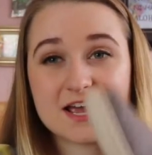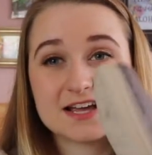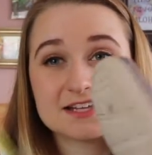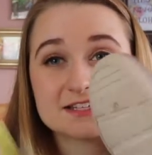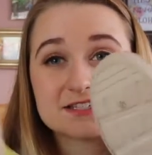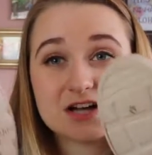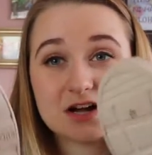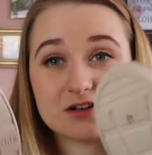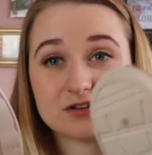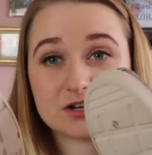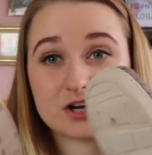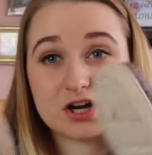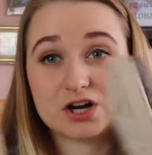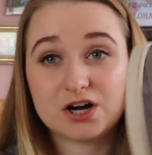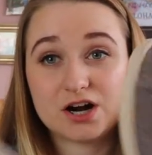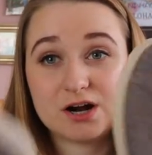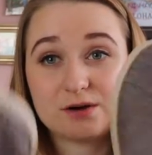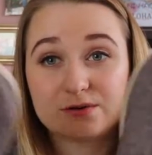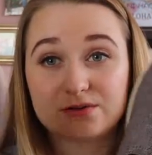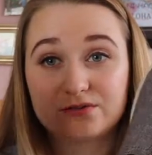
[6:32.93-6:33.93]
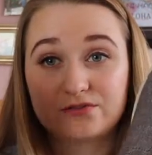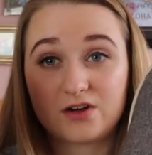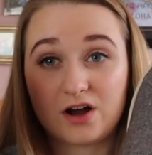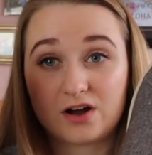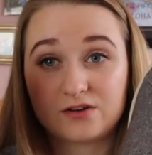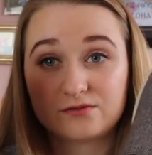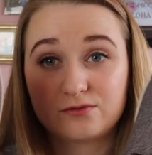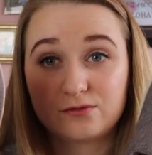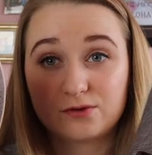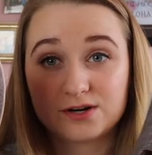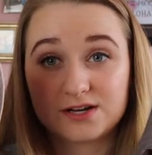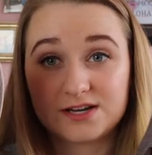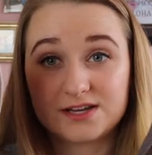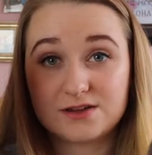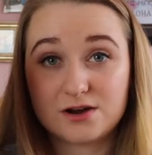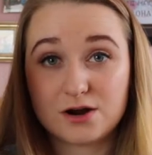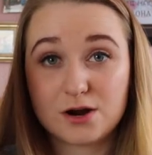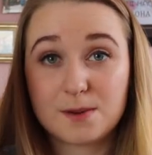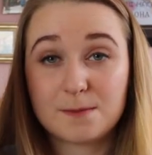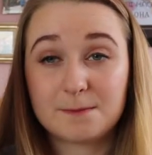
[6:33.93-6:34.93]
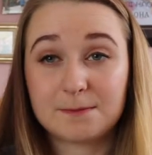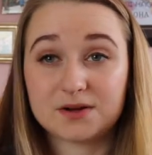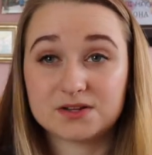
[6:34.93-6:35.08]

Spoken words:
It's not the color I would have gone for either,